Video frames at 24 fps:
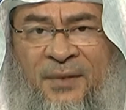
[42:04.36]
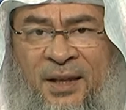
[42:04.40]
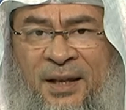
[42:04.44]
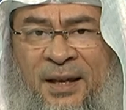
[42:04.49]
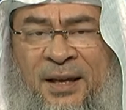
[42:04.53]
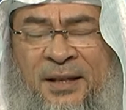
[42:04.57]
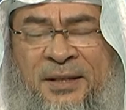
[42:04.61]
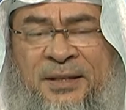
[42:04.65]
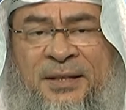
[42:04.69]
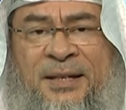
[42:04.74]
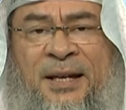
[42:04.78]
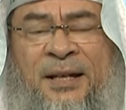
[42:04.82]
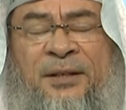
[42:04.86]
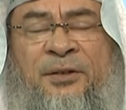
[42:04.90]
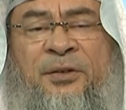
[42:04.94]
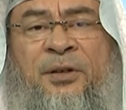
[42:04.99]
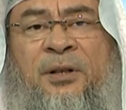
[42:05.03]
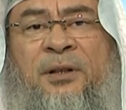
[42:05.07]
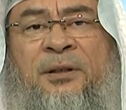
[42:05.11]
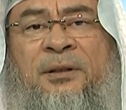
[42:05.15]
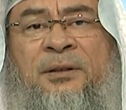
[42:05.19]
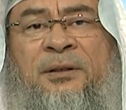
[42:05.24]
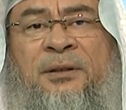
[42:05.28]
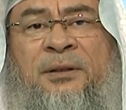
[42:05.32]

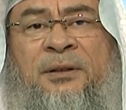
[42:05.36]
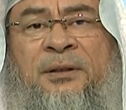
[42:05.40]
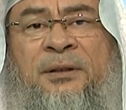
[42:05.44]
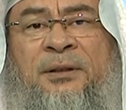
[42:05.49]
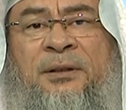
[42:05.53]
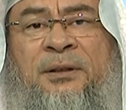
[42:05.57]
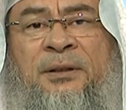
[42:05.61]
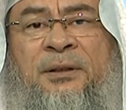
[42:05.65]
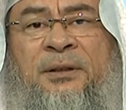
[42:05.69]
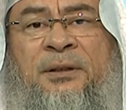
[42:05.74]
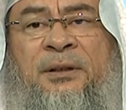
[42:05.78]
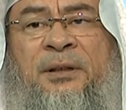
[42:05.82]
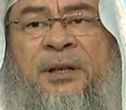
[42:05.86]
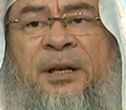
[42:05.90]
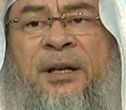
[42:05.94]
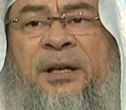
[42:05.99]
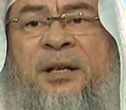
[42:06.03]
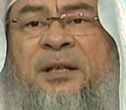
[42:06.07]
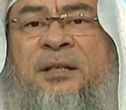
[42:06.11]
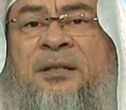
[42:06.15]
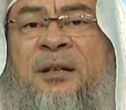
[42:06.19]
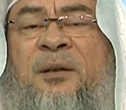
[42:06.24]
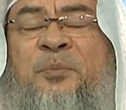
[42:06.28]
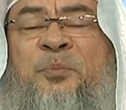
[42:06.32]
etc. It
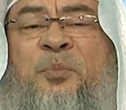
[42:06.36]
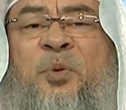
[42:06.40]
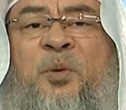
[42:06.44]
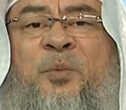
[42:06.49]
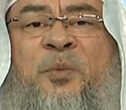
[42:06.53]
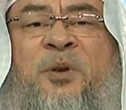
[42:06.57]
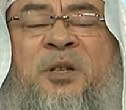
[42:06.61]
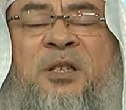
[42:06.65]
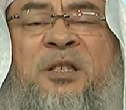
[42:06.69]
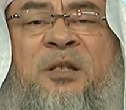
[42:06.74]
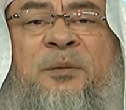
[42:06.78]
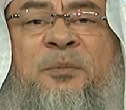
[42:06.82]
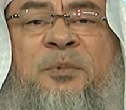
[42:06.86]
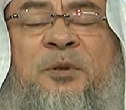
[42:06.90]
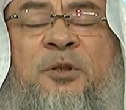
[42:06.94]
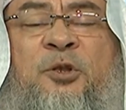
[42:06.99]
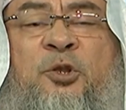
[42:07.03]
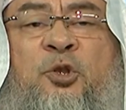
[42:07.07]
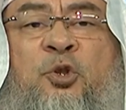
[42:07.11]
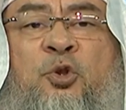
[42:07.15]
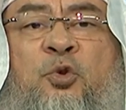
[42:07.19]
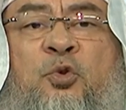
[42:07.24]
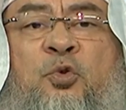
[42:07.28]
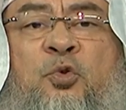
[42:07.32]
is not permissible
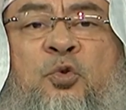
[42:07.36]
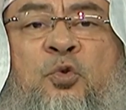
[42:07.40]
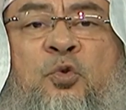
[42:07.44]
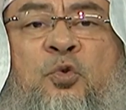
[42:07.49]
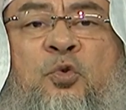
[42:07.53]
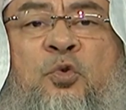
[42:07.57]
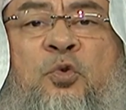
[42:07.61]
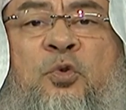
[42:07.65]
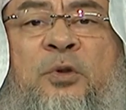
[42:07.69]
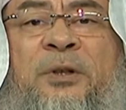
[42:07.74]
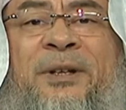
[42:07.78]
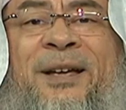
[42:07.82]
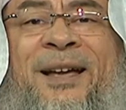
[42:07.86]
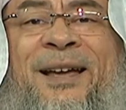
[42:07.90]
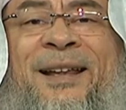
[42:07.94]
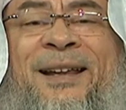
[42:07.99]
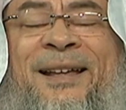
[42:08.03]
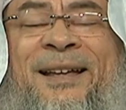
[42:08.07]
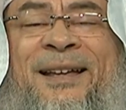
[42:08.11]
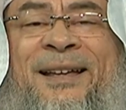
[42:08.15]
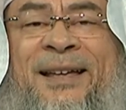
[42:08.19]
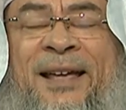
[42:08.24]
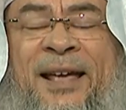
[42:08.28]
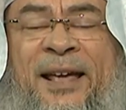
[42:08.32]
to get
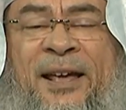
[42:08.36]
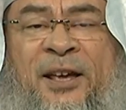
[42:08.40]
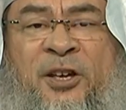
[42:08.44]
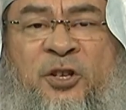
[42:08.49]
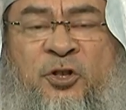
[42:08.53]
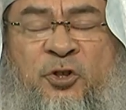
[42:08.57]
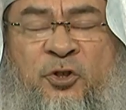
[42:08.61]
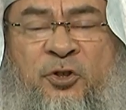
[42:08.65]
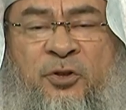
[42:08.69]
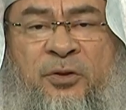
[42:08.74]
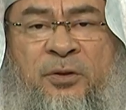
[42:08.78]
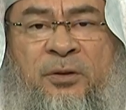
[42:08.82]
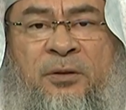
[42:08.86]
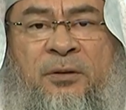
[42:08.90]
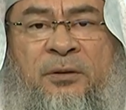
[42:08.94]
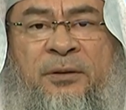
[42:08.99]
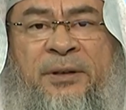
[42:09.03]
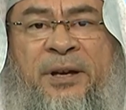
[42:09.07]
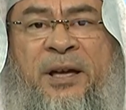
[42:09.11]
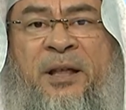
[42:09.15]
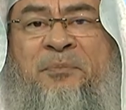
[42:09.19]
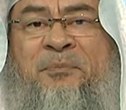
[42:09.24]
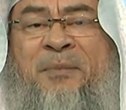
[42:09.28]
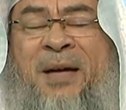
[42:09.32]
engaged,
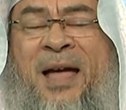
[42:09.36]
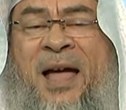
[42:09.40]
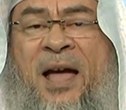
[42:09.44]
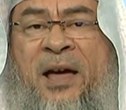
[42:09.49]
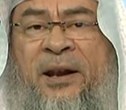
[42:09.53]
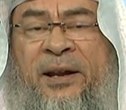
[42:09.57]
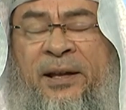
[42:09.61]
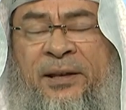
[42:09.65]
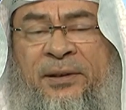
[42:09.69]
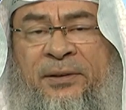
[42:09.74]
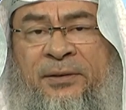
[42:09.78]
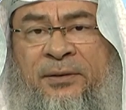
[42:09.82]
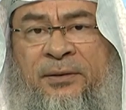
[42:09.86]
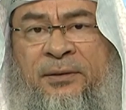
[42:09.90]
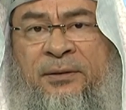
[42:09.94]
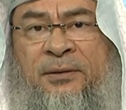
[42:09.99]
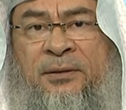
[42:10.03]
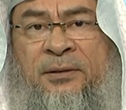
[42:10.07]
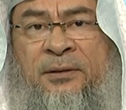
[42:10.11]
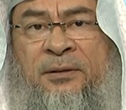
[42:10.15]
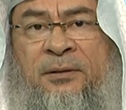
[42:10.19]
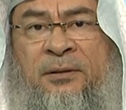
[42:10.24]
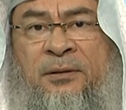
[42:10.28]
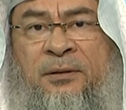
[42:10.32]
get married,
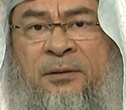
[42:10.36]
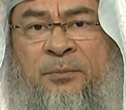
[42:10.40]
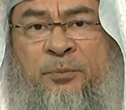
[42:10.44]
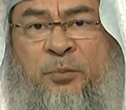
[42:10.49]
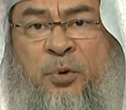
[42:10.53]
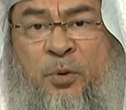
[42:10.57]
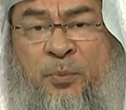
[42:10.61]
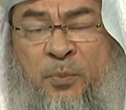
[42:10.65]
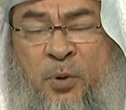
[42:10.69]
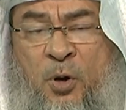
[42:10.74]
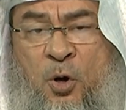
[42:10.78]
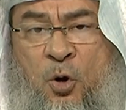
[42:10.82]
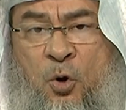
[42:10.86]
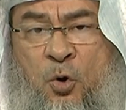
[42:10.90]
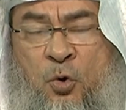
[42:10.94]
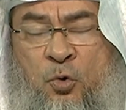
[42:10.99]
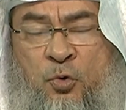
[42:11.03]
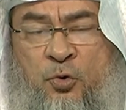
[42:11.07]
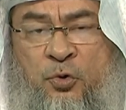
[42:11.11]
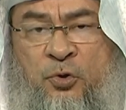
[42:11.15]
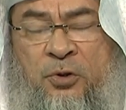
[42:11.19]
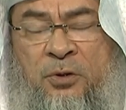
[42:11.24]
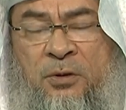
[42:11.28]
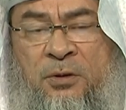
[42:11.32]

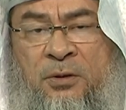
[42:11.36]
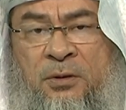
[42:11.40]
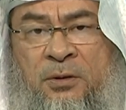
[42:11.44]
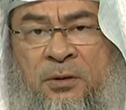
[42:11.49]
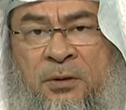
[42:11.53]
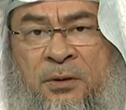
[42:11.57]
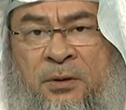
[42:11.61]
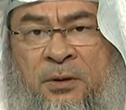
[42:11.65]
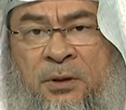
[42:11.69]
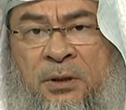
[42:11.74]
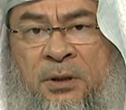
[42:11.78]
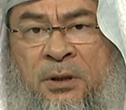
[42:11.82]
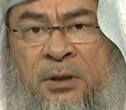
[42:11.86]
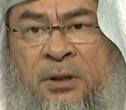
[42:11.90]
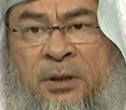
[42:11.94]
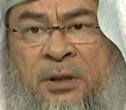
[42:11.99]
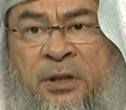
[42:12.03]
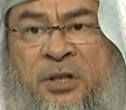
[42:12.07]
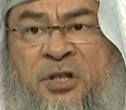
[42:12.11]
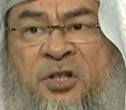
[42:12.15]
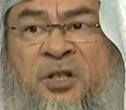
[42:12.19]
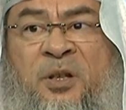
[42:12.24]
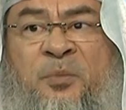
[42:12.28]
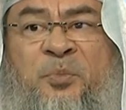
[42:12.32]
propose.
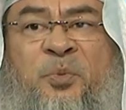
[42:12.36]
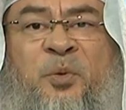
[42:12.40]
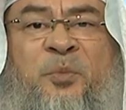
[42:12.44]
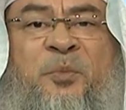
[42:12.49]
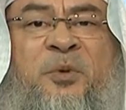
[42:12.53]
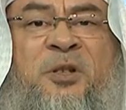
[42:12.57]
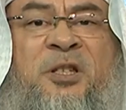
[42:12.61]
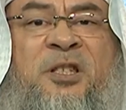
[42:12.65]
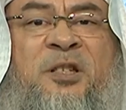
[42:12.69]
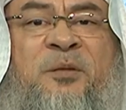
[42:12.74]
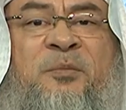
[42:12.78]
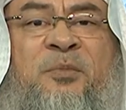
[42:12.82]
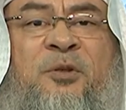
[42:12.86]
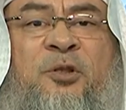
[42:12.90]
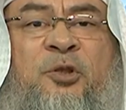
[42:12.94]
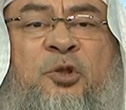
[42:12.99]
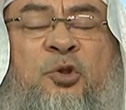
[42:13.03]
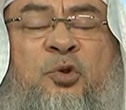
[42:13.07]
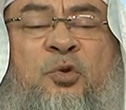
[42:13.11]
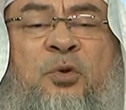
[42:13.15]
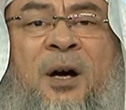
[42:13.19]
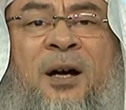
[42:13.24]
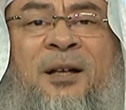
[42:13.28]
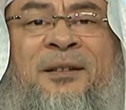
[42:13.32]
It is not permissible
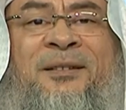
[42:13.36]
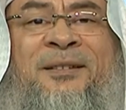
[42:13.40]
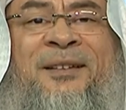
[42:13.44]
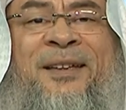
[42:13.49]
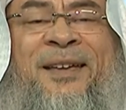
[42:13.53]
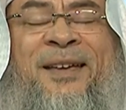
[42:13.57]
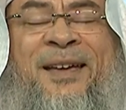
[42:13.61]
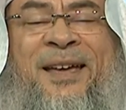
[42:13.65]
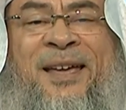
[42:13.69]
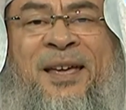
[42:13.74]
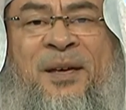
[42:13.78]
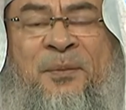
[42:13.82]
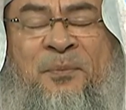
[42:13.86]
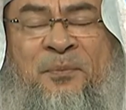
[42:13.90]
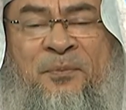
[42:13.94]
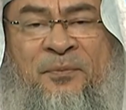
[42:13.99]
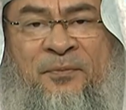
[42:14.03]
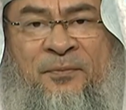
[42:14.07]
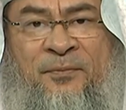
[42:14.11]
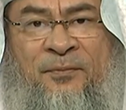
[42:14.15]
to hunt game,